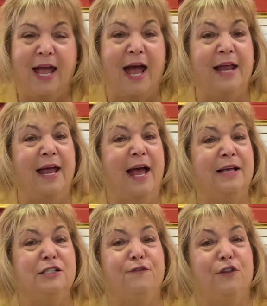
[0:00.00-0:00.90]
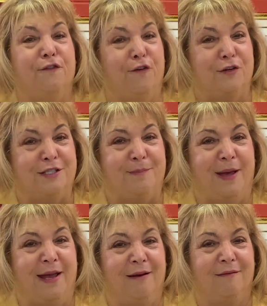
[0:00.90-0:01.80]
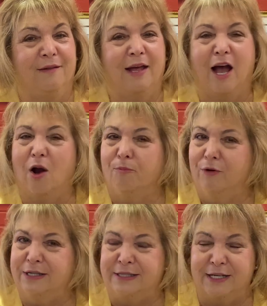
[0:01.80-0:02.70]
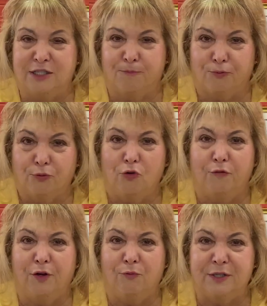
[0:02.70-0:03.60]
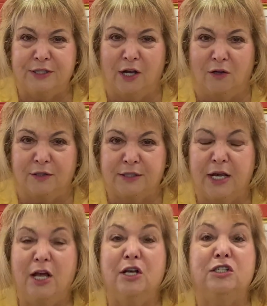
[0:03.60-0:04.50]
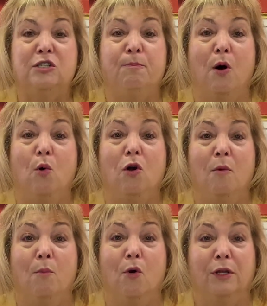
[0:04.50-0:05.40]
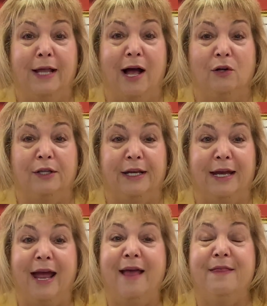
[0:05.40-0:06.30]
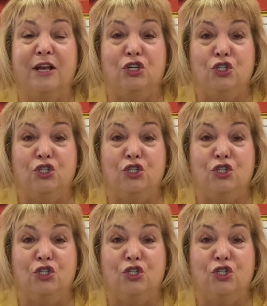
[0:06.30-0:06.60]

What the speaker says: And as for the first debate, our president's proven results spoke more loudly than